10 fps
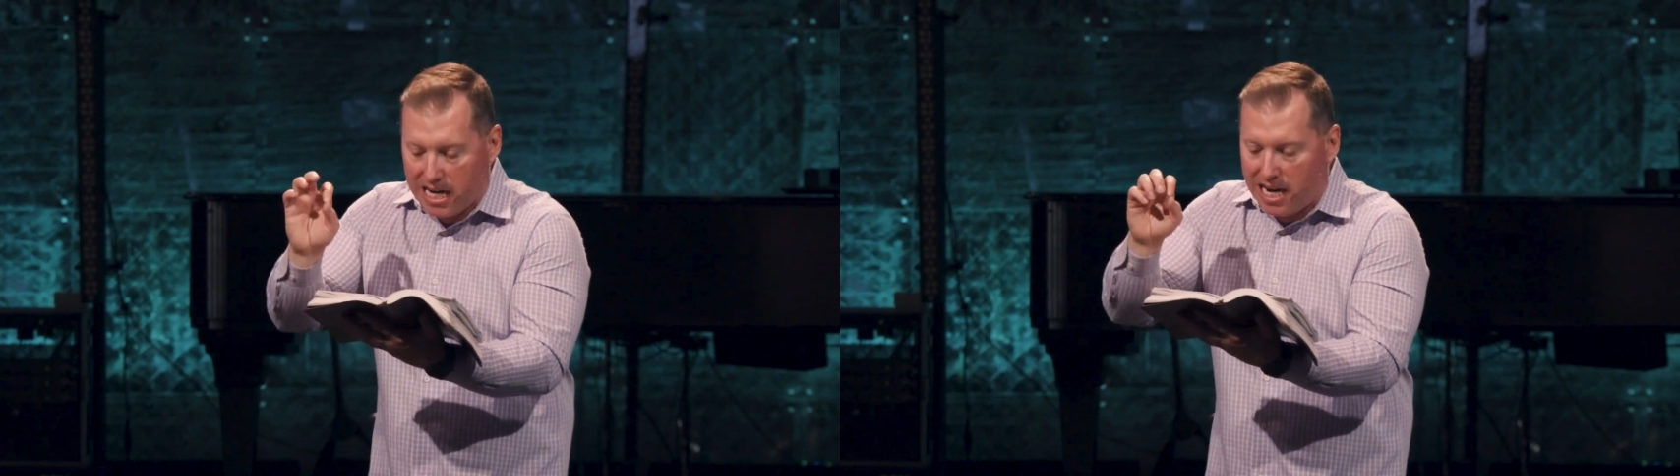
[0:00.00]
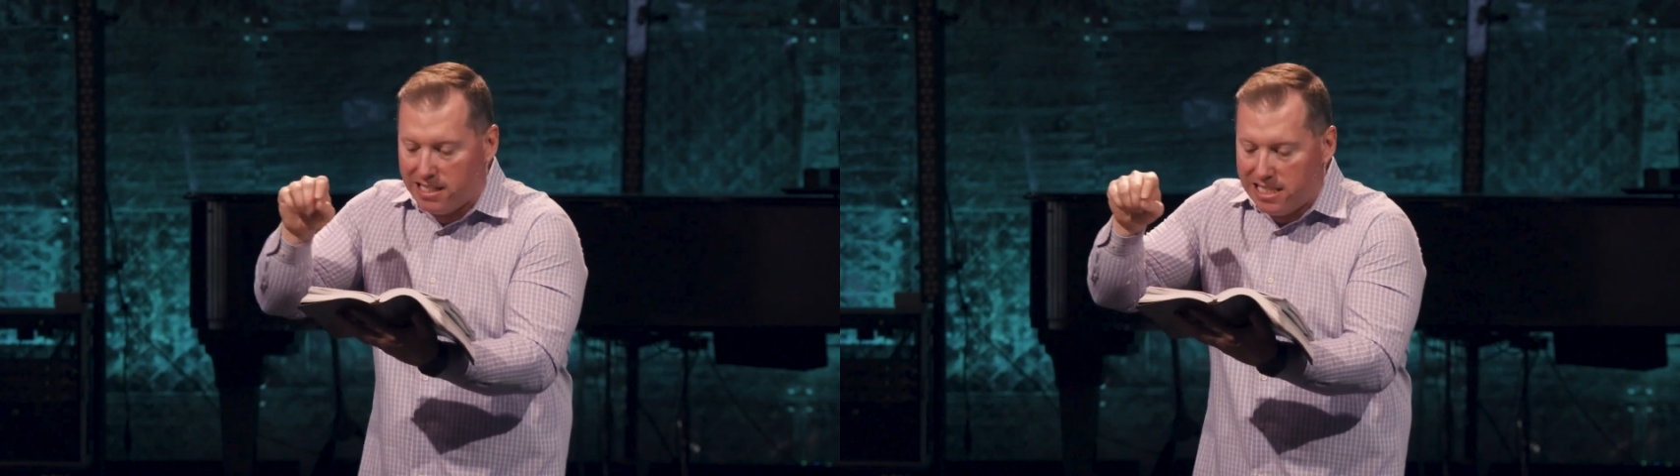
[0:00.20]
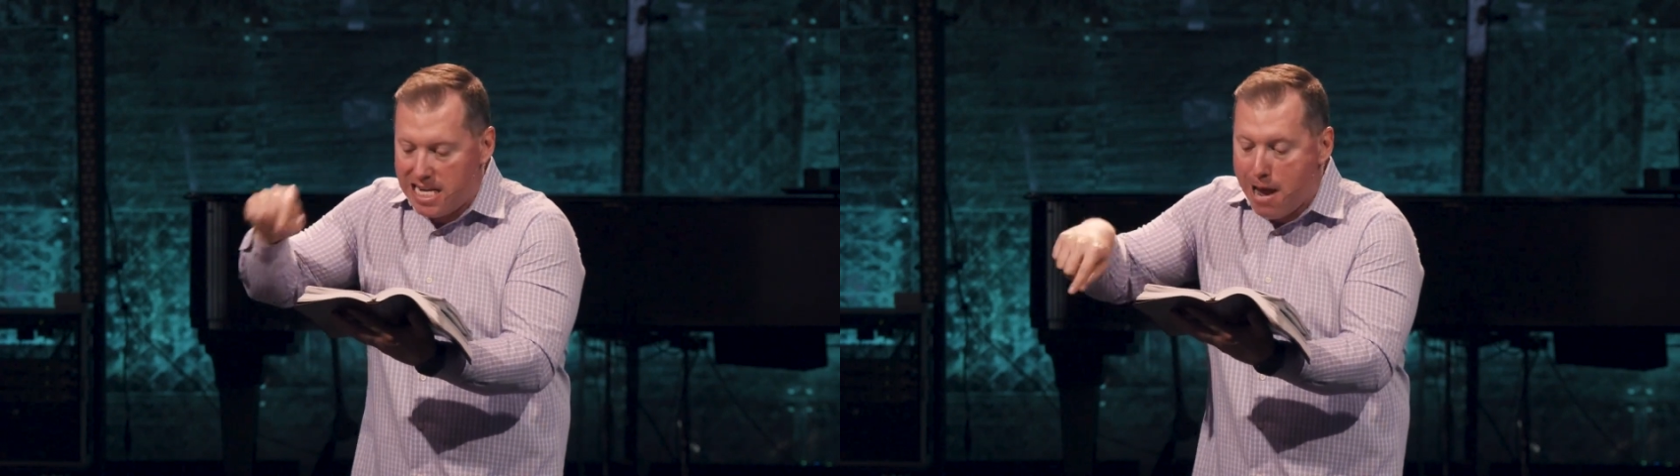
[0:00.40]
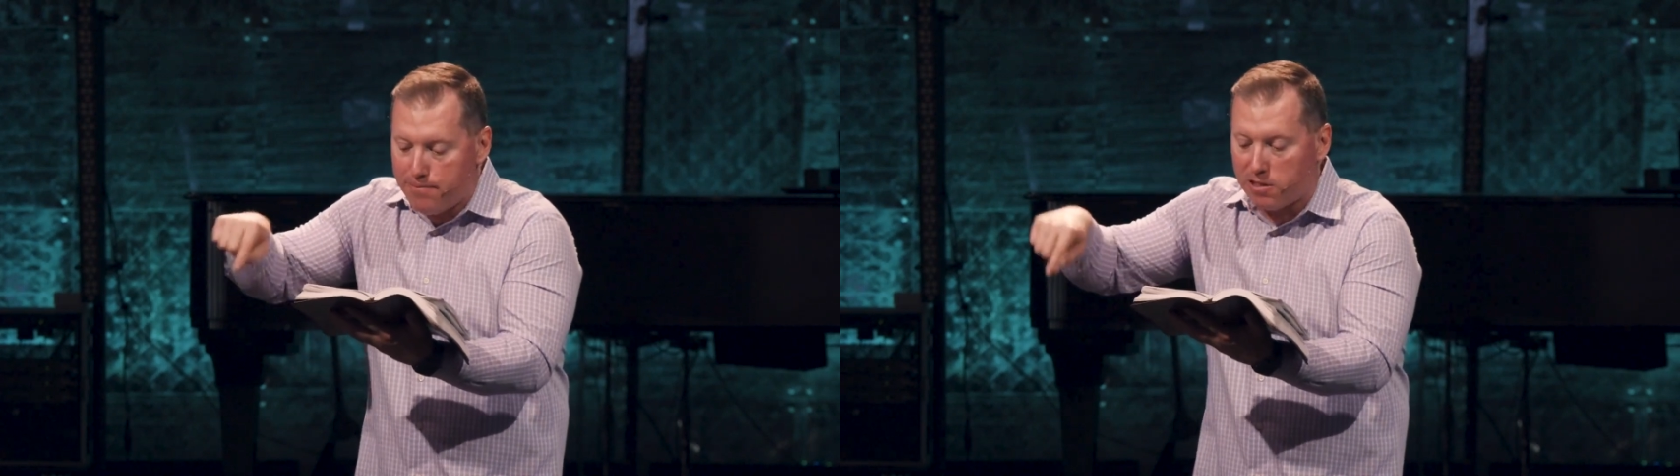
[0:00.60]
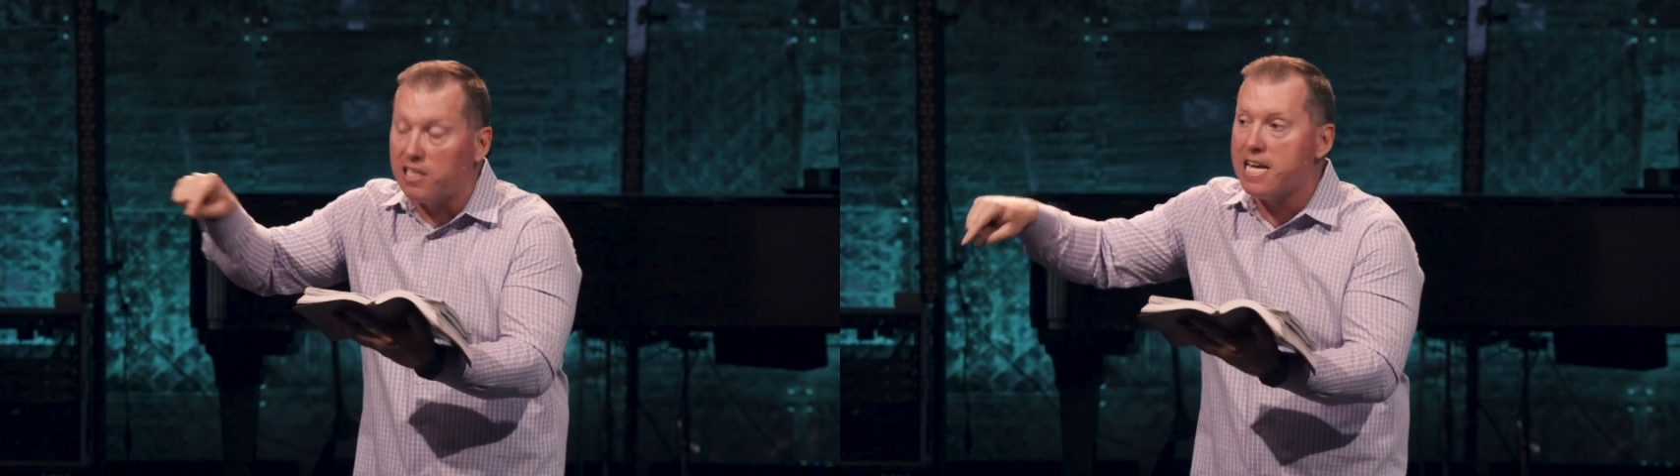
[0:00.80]

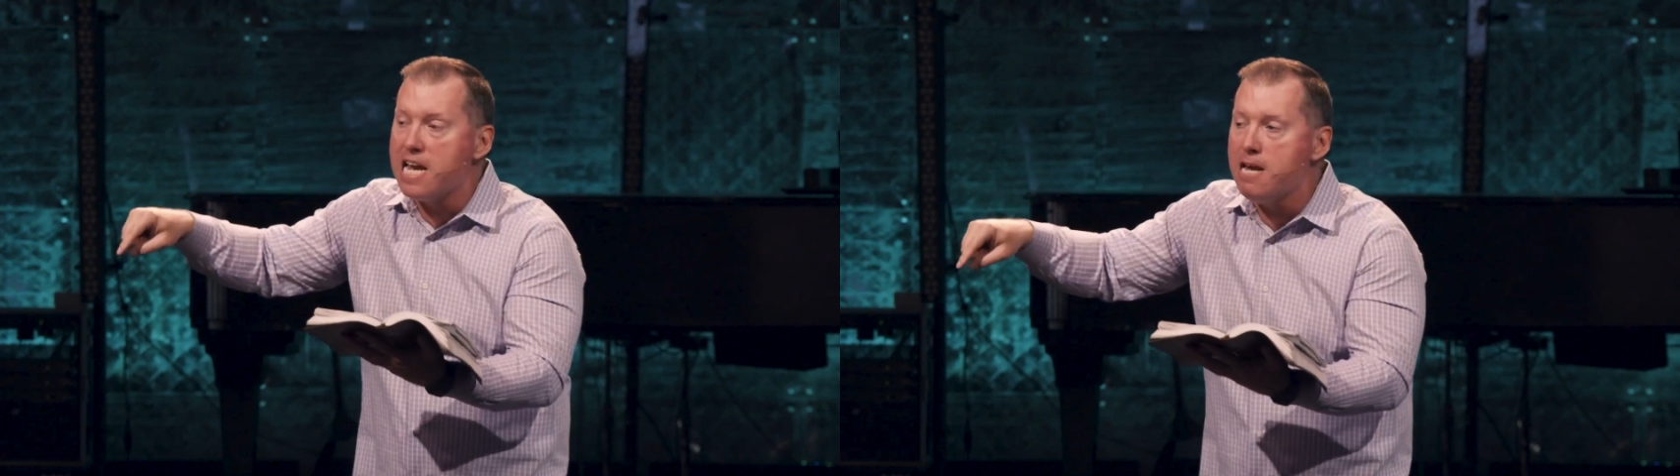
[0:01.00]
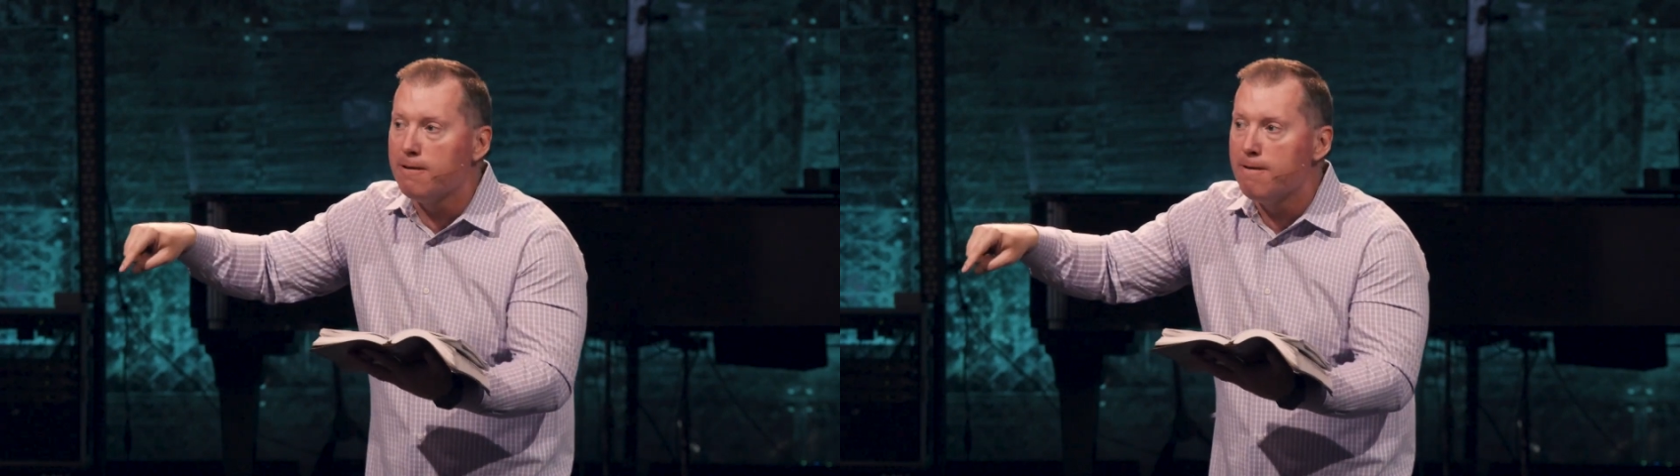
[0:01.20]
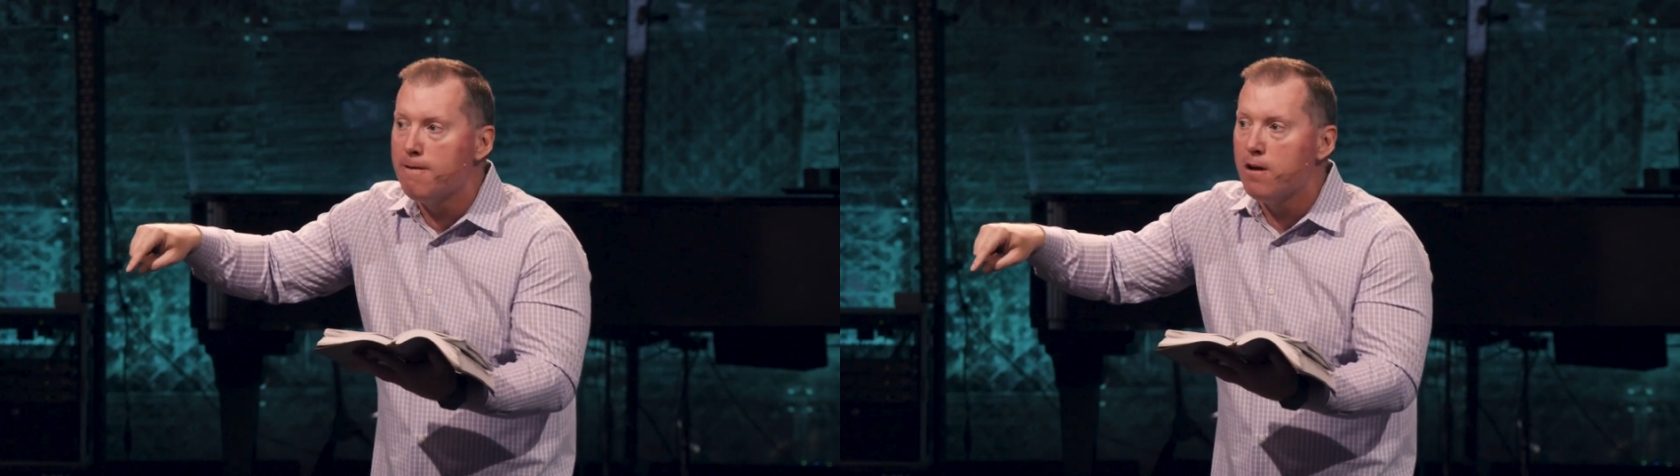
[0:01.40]
contemptly